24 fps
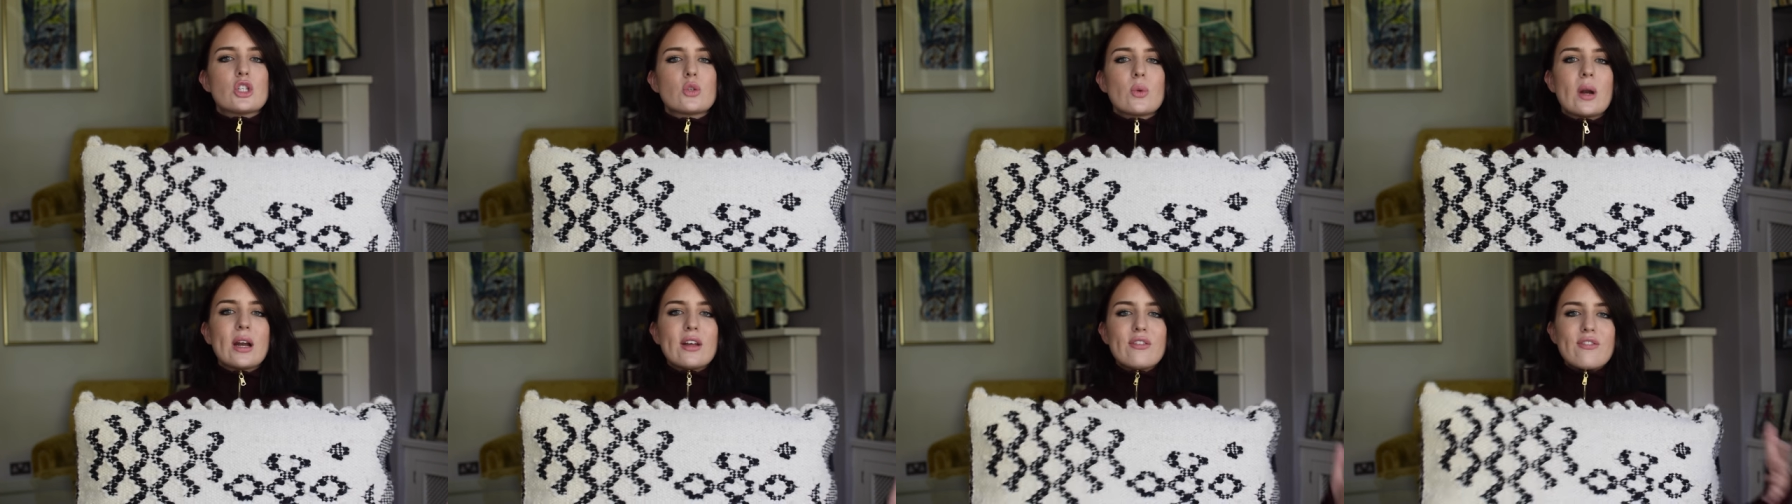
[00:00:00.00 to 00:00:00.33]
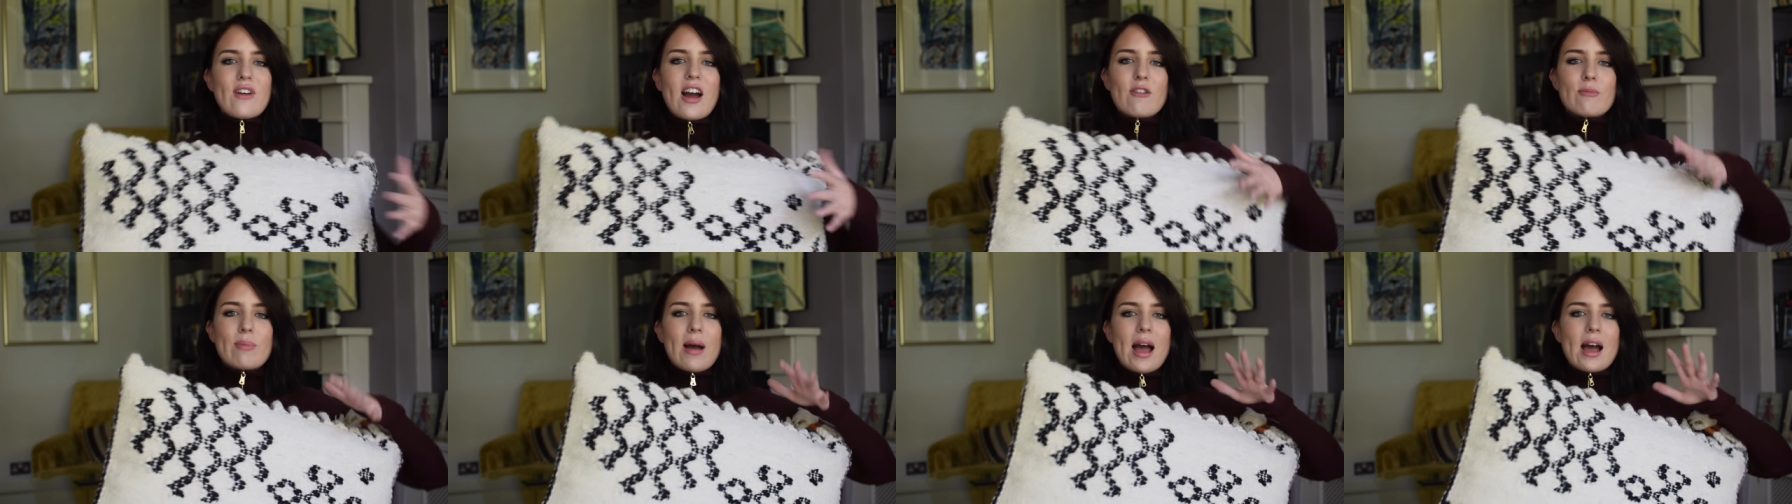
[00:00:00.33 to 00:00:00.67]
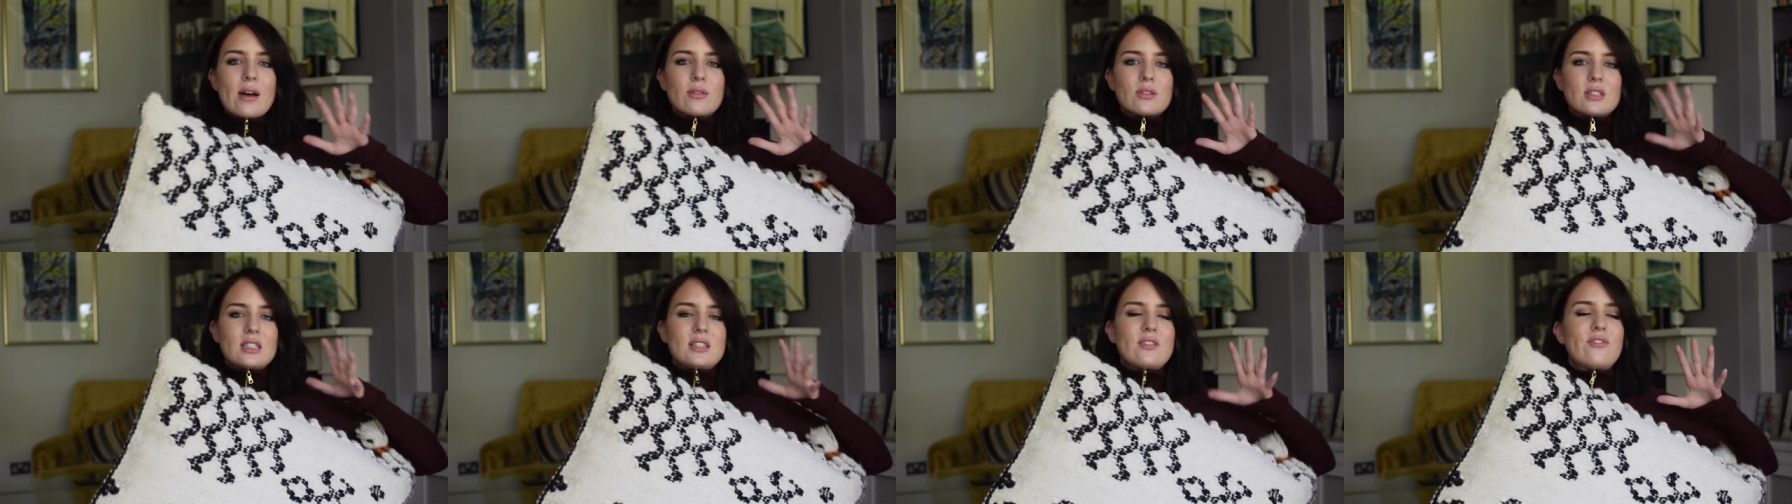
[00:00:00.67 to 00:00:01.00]

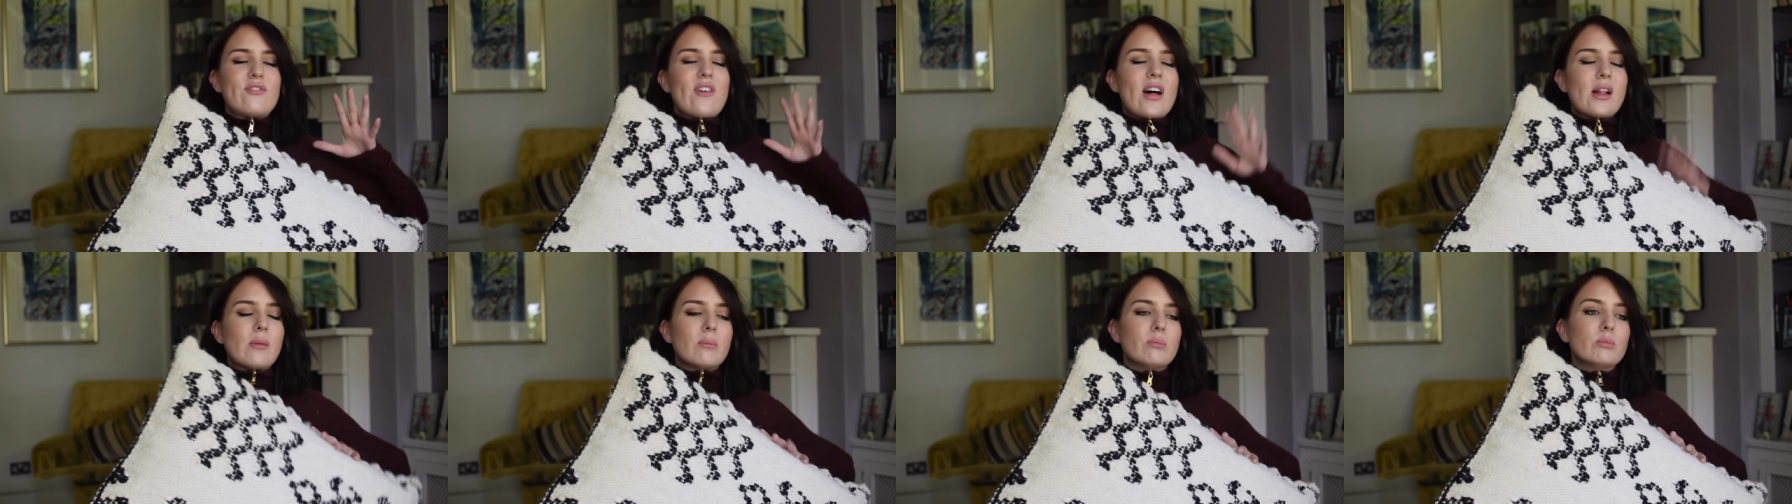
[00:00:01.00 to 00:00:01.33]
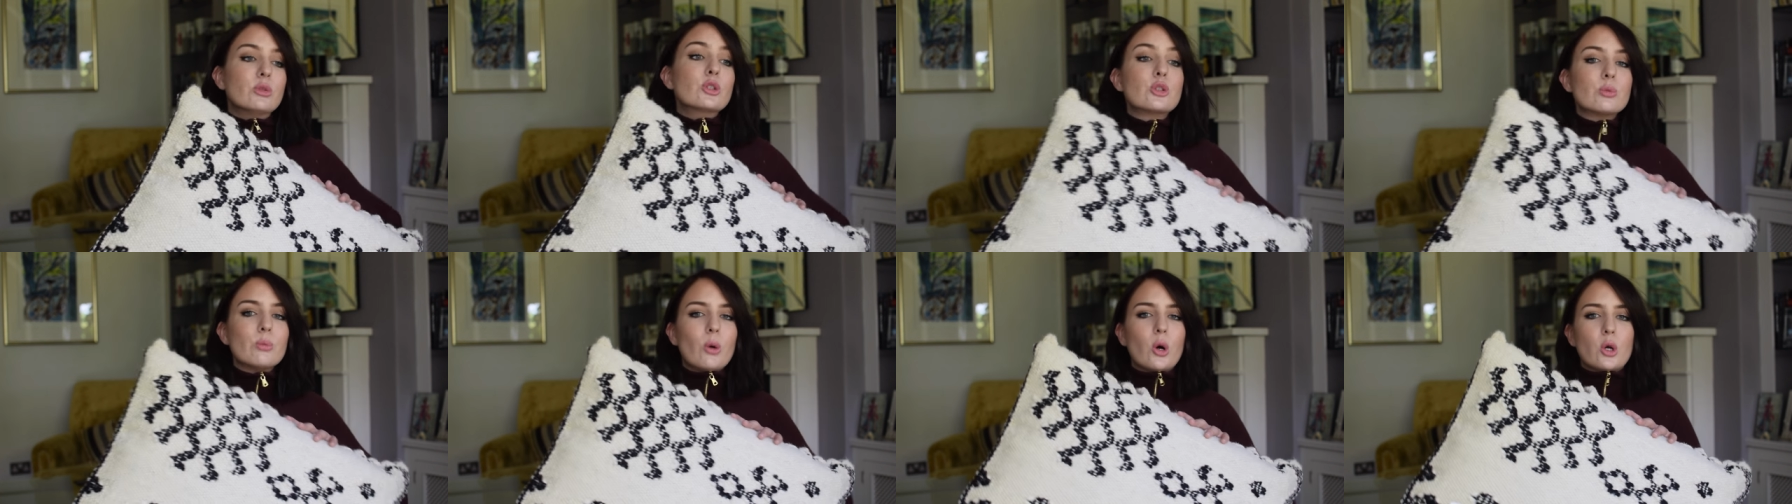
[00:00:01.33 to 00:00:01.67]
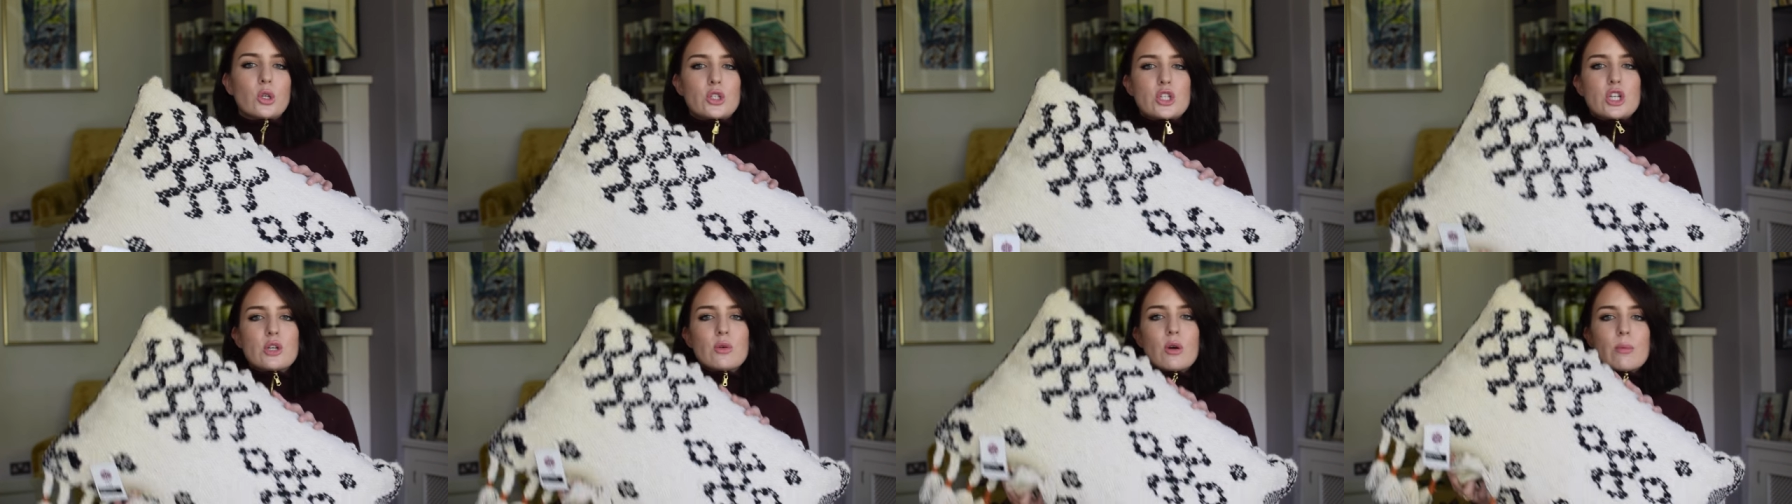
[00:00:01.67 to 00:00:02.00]
£25 felt much more
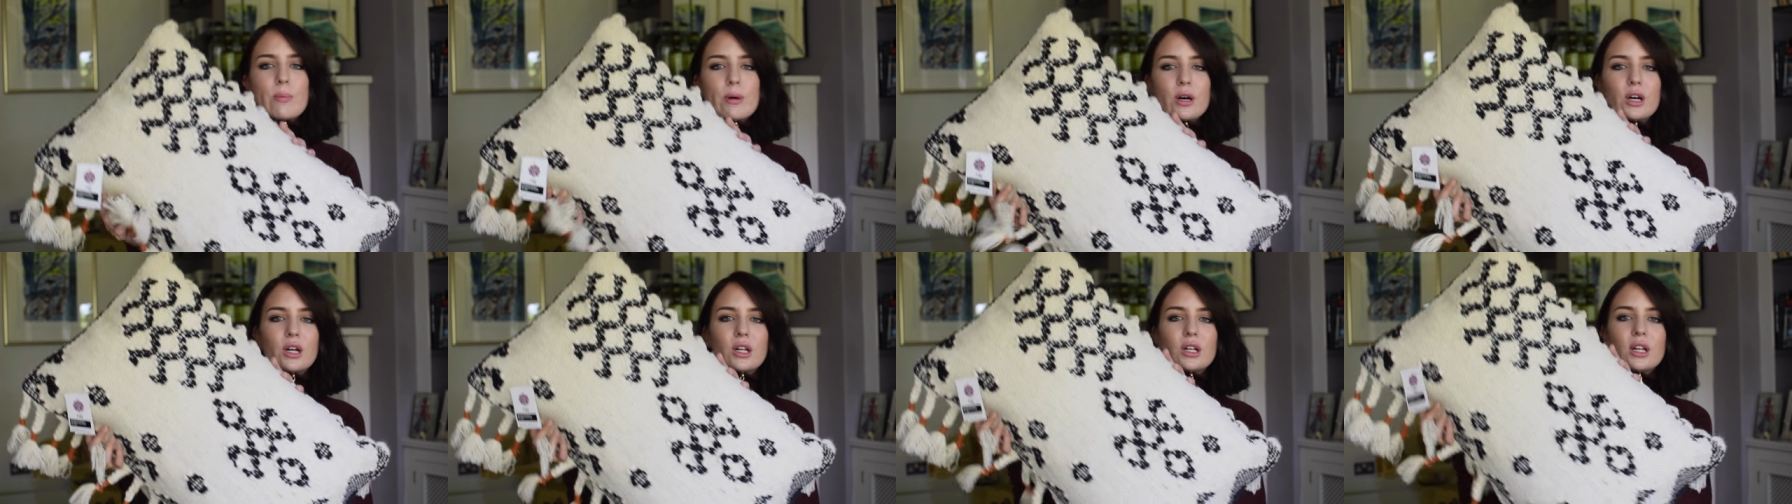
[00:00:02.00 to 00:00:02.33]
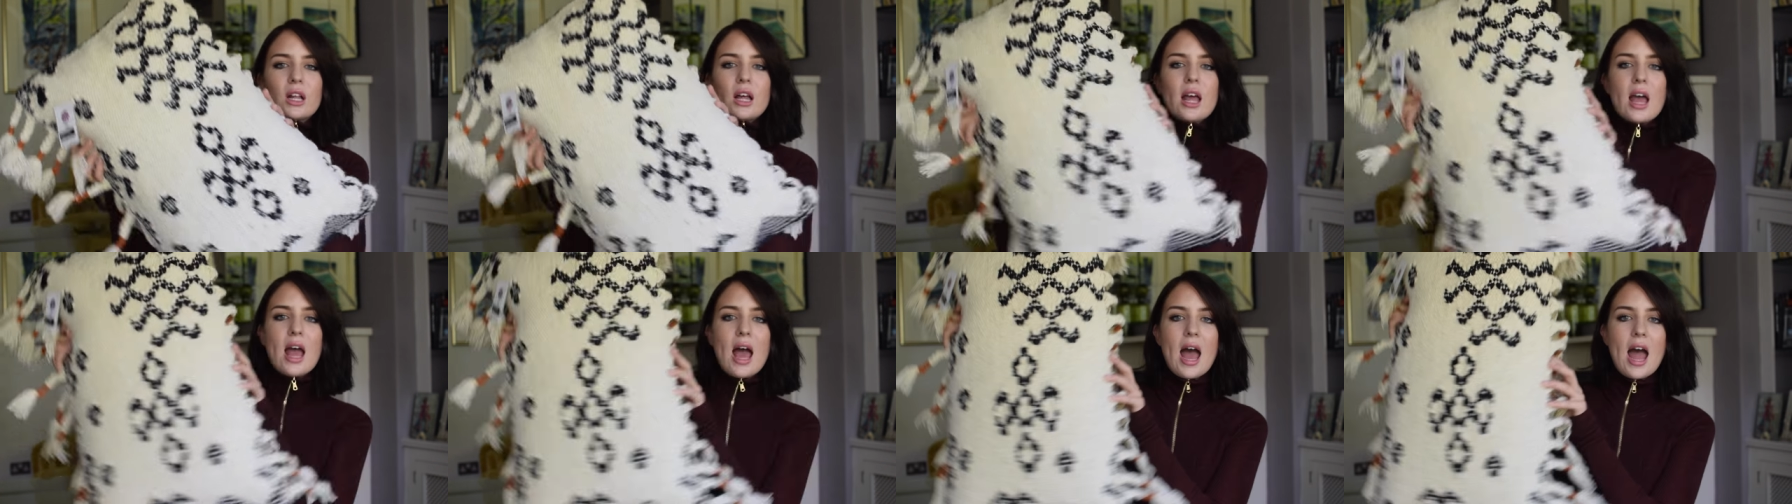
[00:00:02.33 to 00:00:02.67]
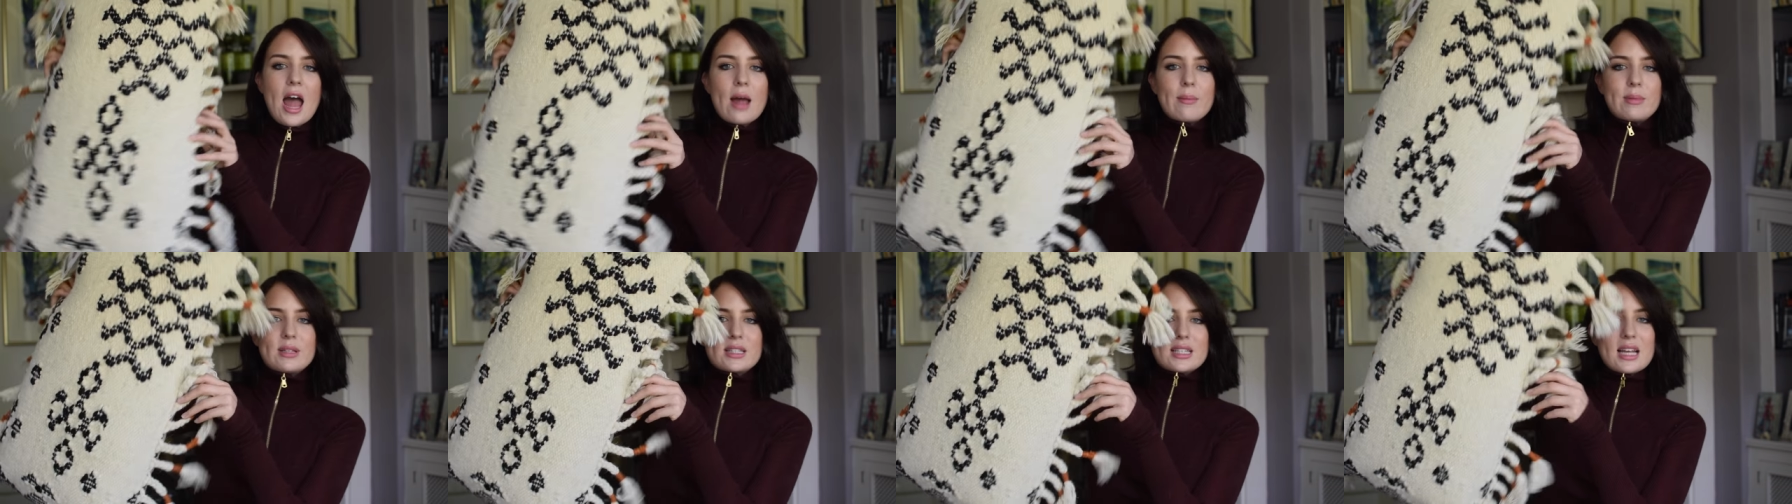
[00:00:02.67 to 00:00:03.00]
doable
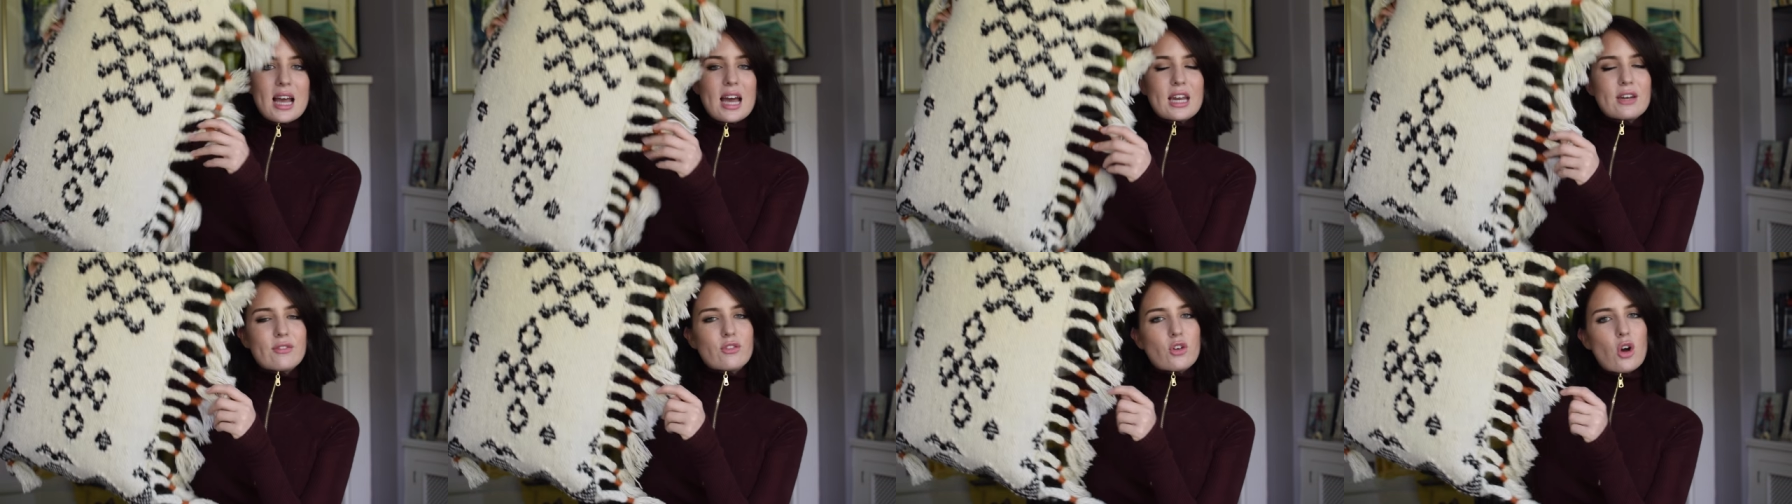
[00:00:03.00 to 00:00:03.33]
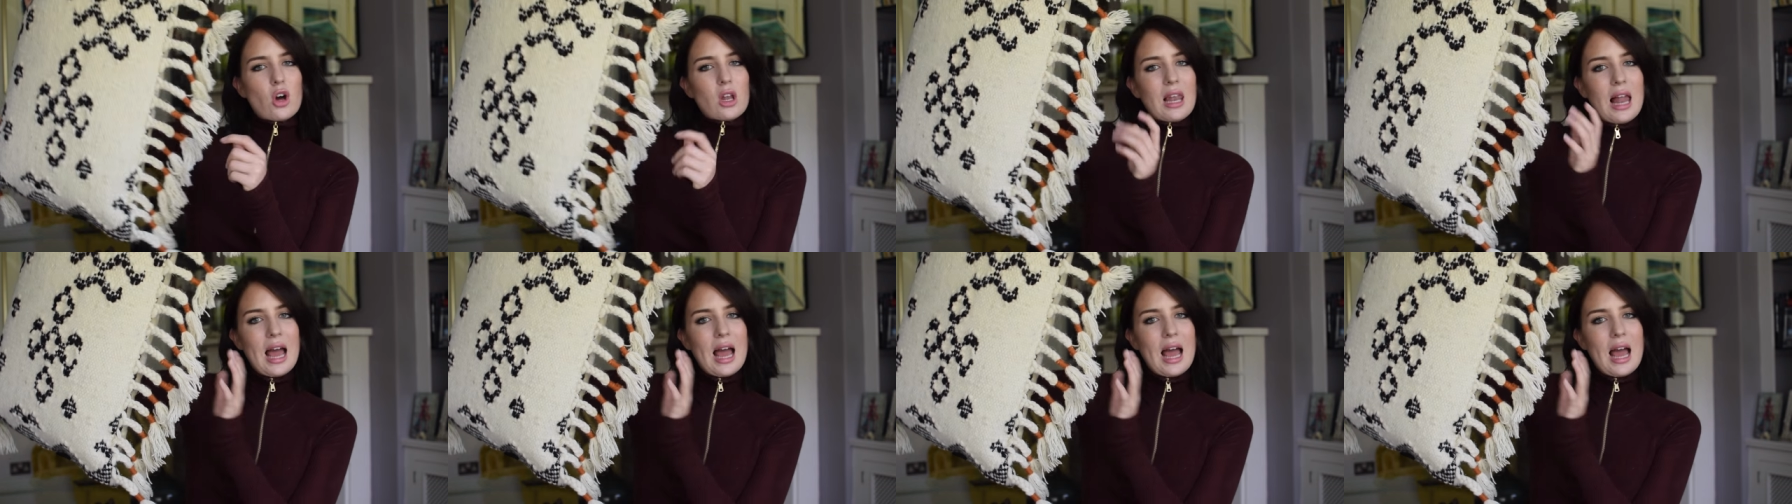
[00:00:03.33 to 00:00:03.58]
and um, it's kind of got